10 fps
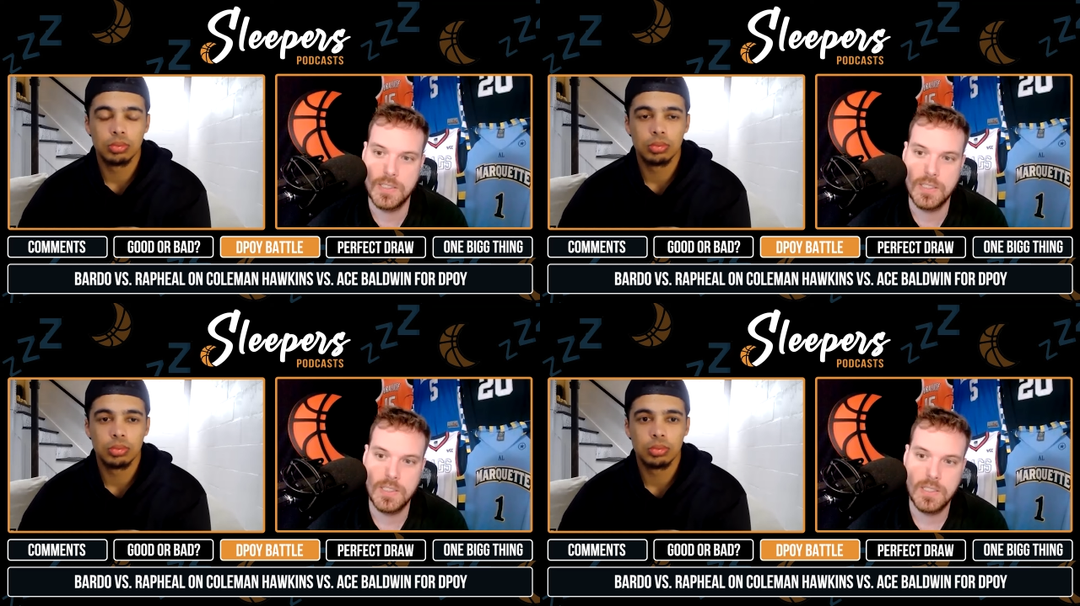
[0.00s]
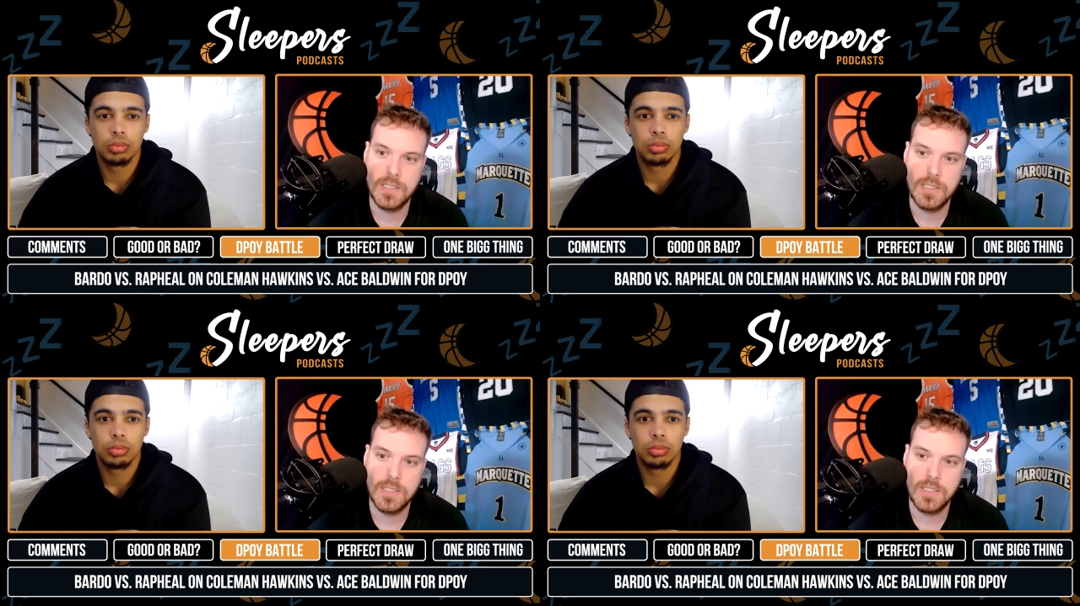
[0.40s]

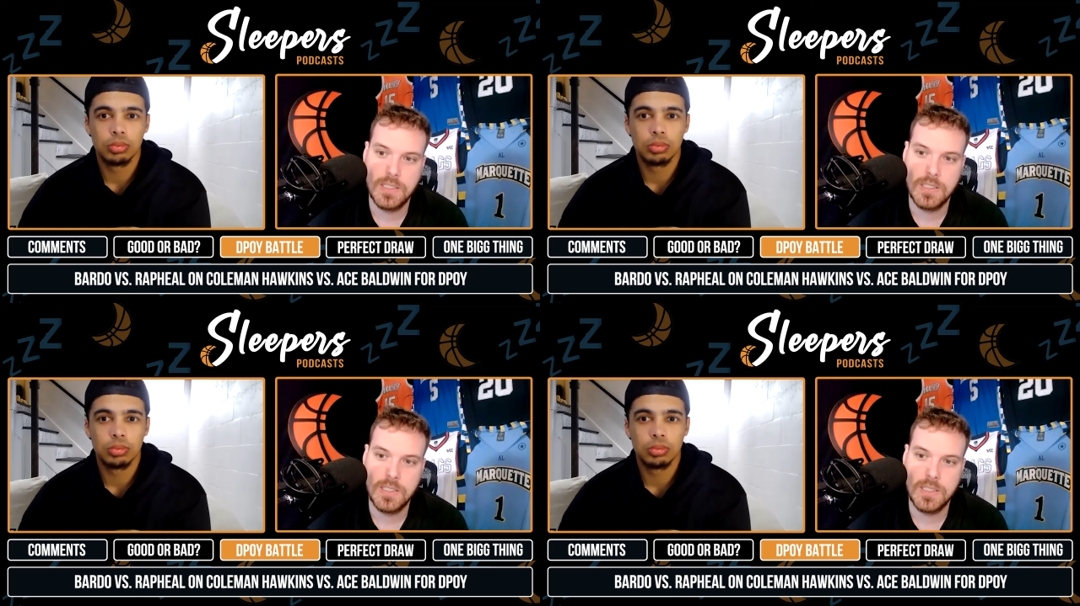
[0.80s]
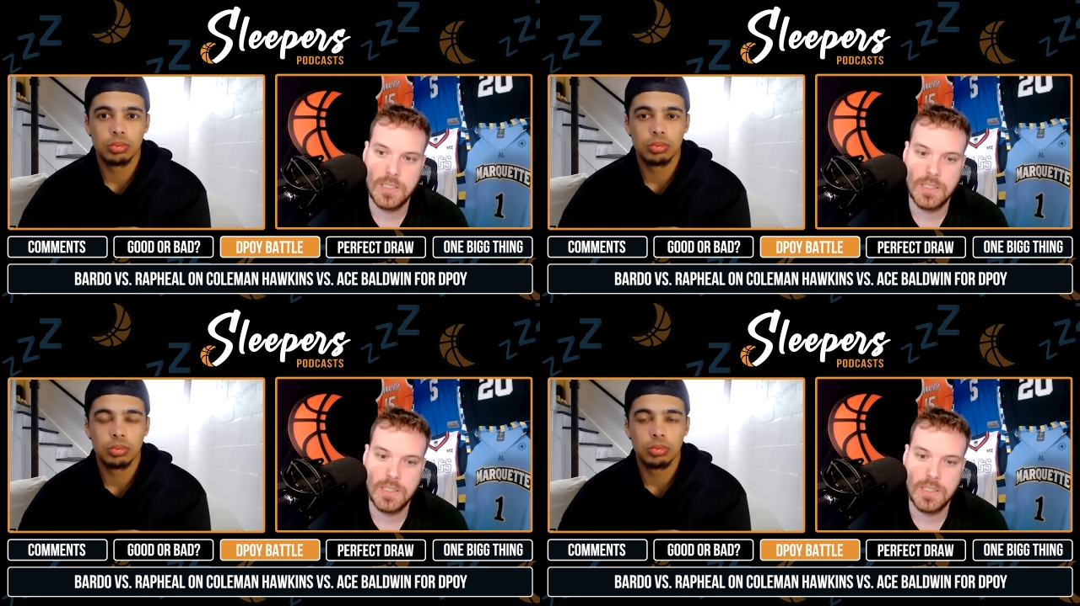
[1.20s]

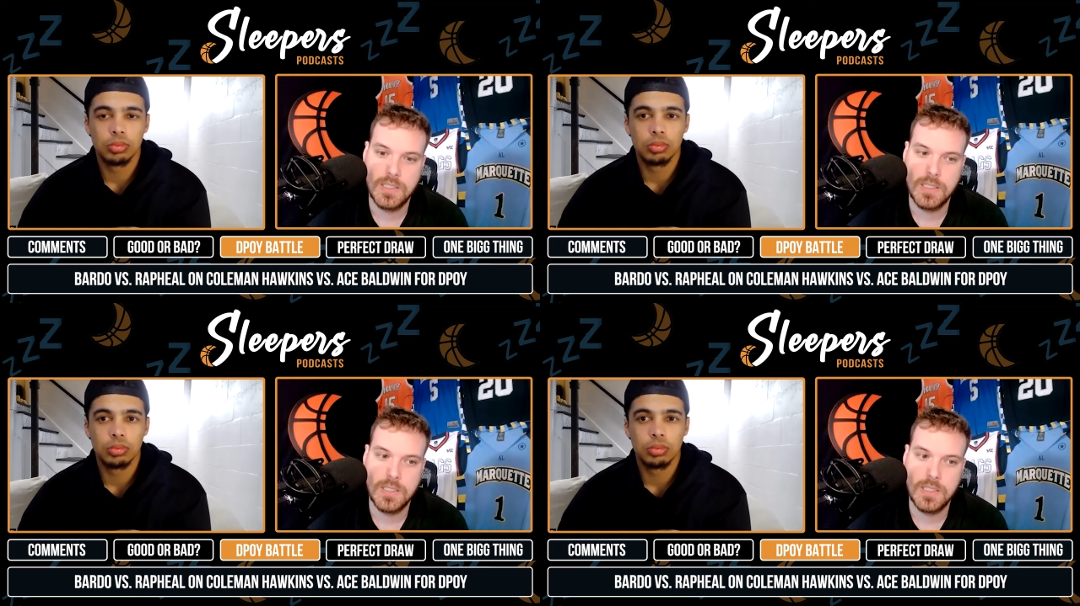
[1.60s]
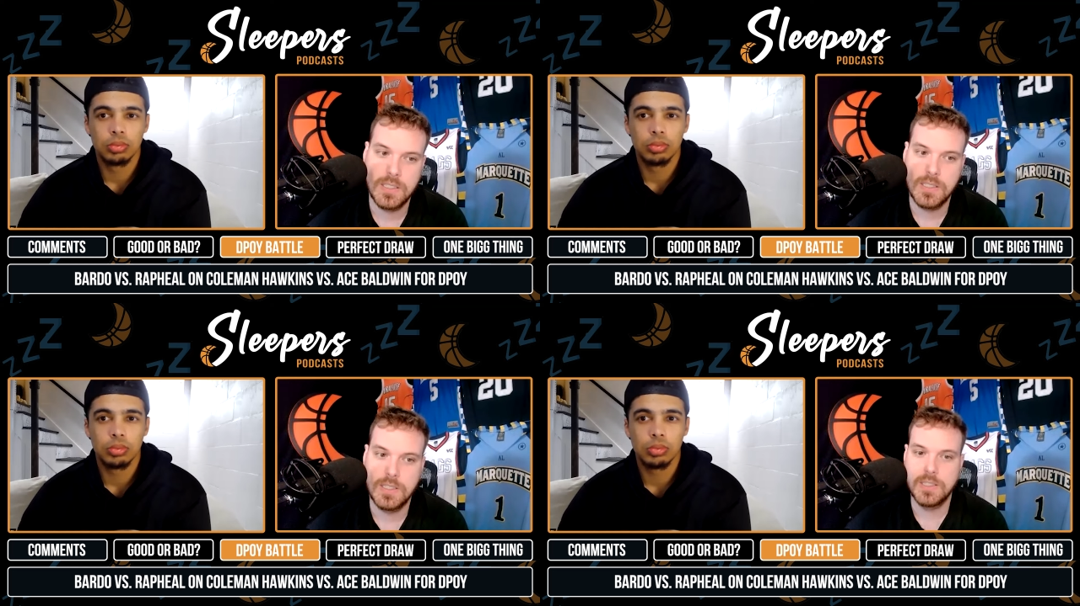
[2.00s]

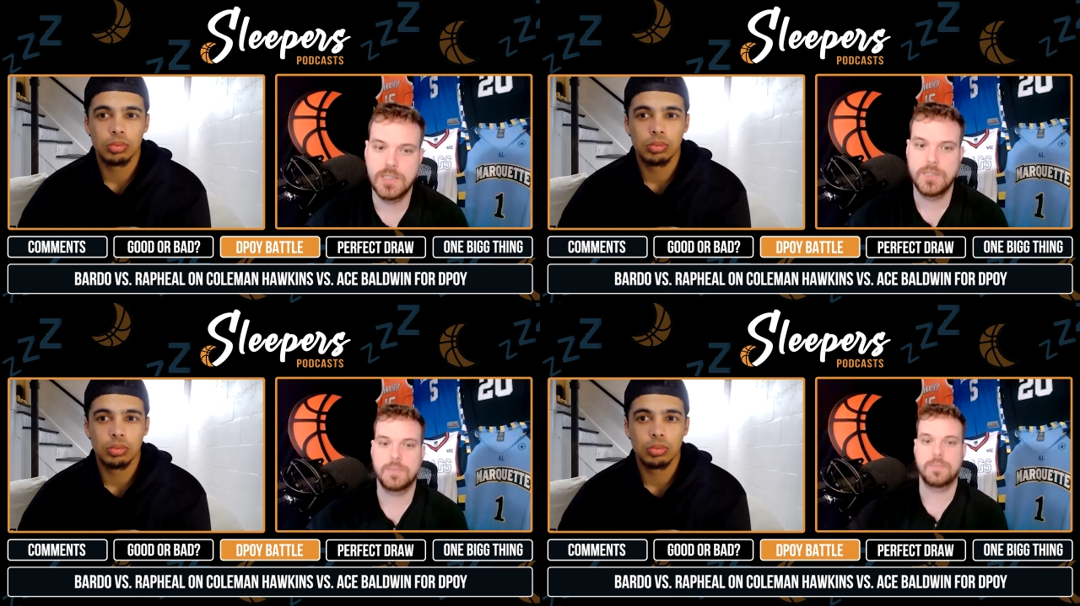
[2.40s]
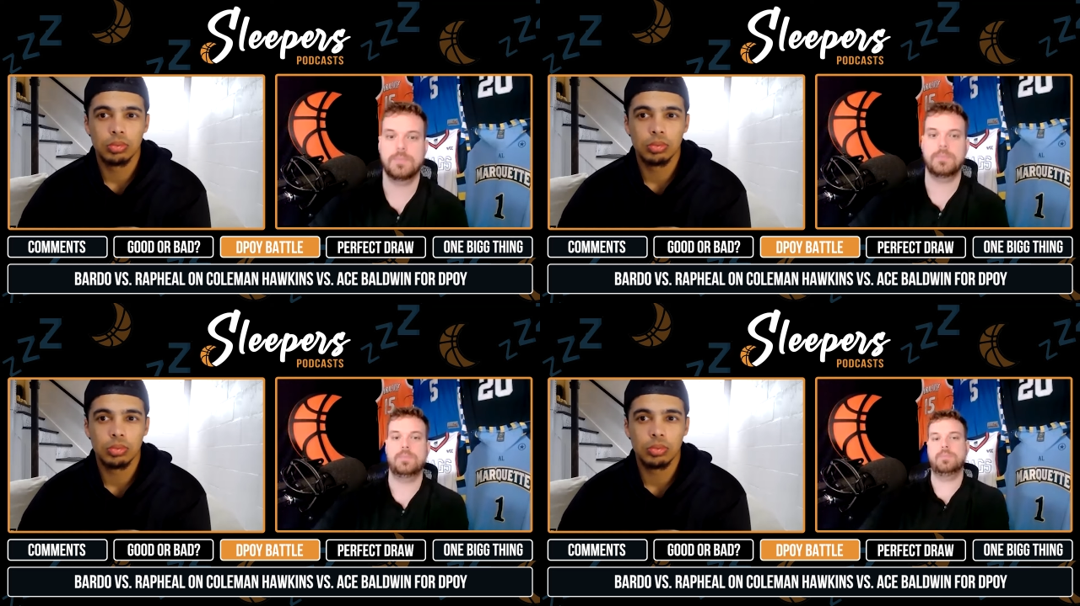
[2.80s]

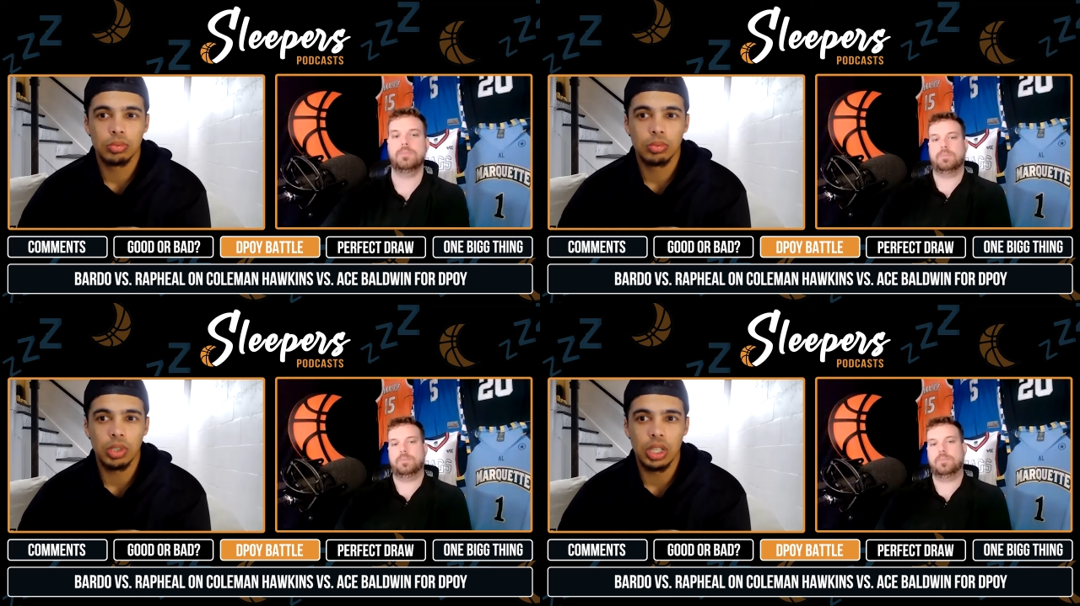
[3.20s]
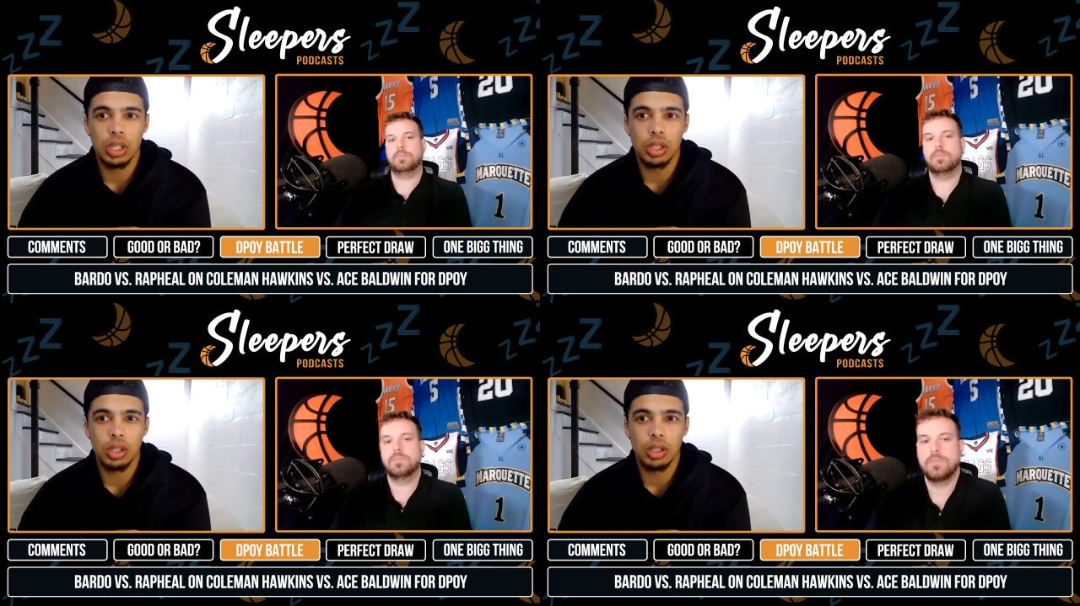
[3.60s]

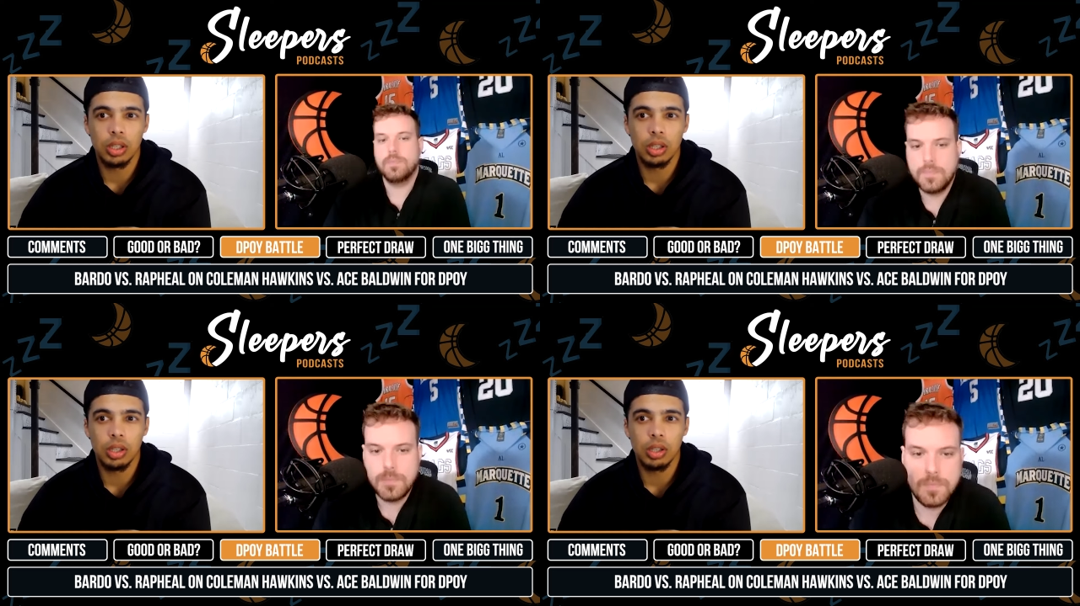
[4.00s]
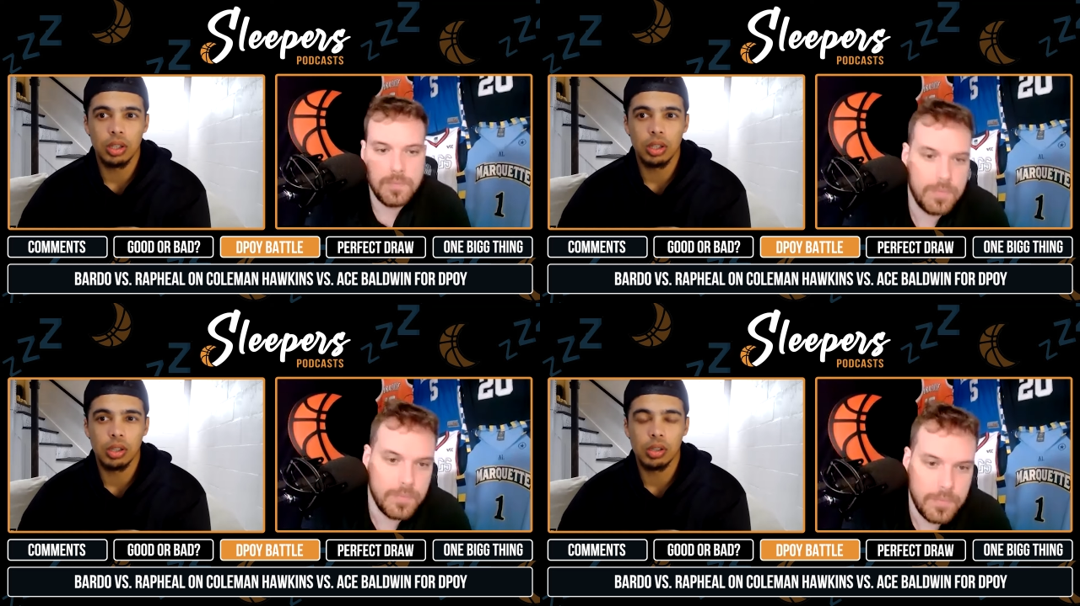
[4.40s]

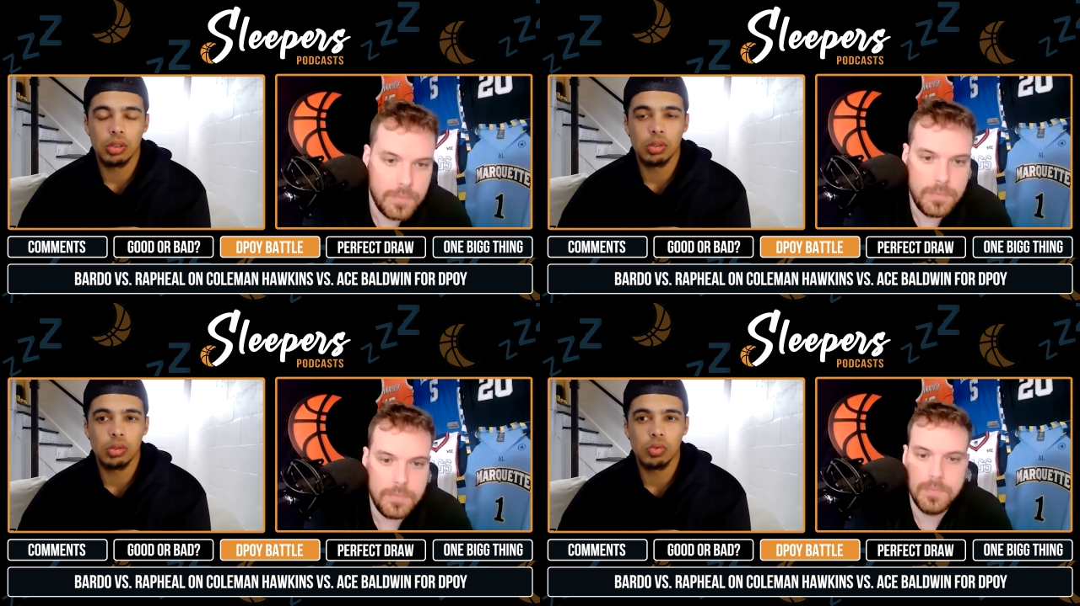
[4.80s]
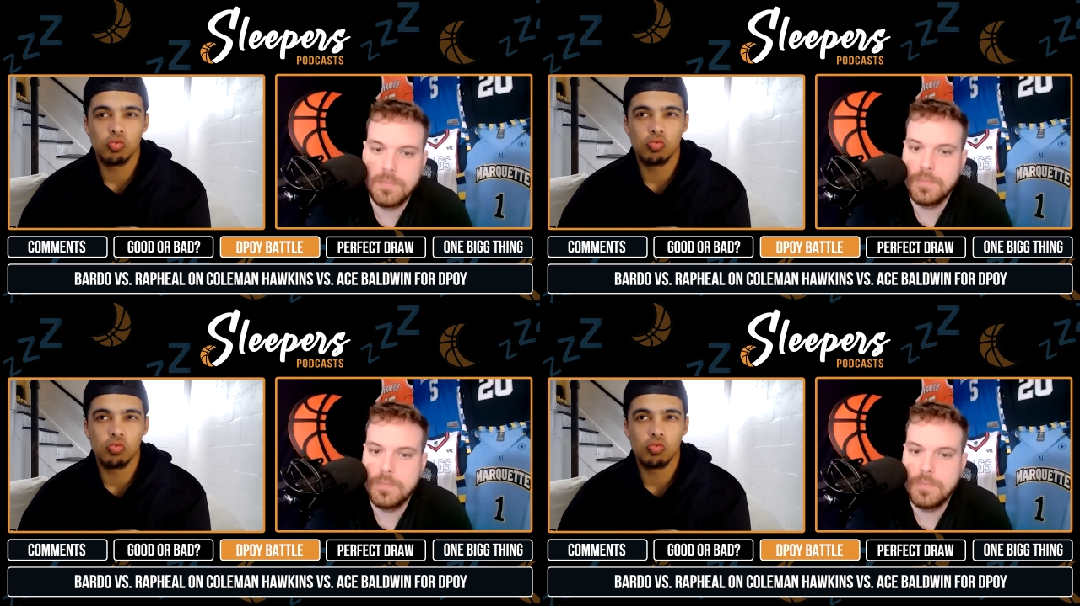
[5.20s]
(silence)